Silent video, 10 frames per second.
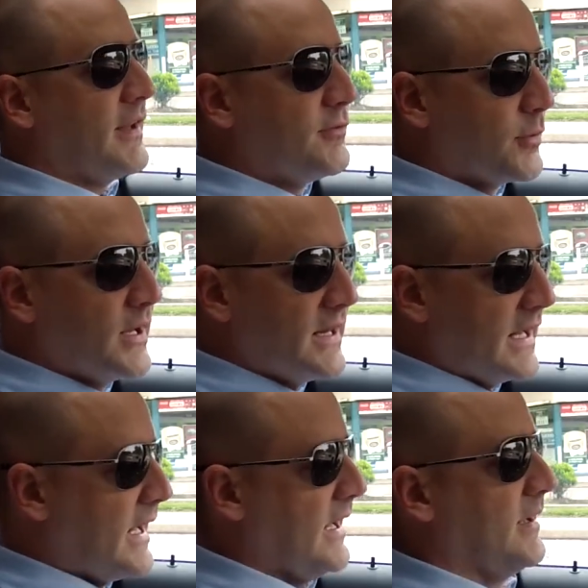they've
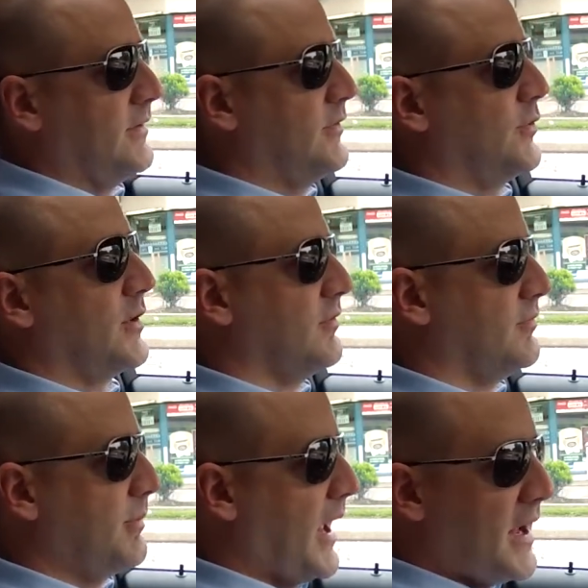really hit sort
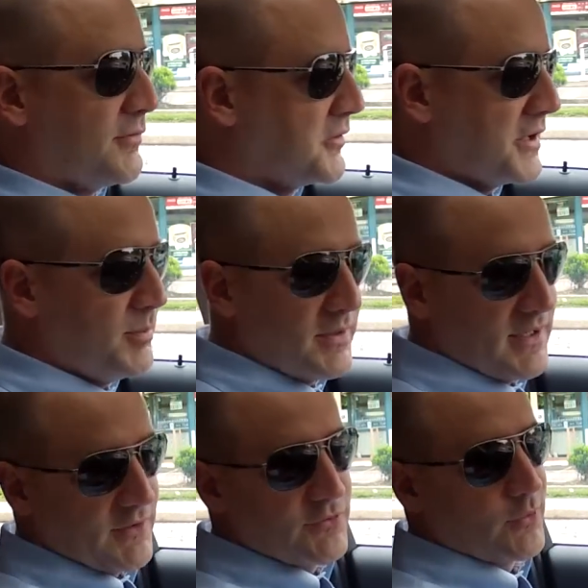of every
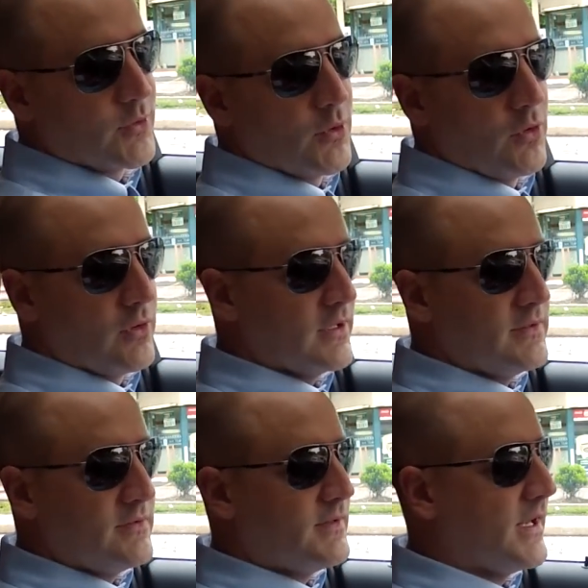potential goal.
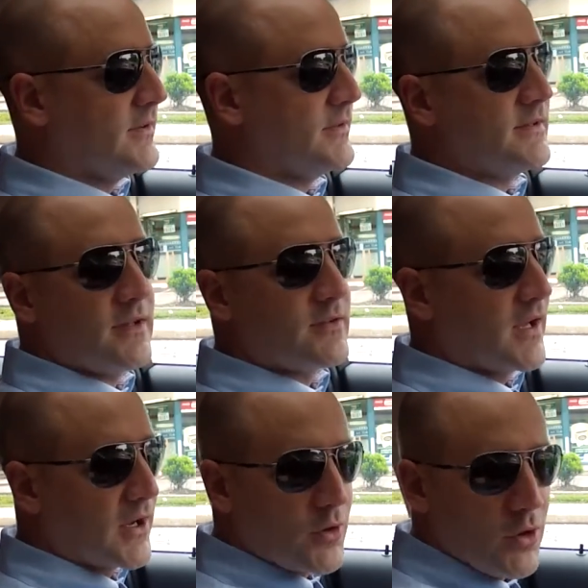It doesn't get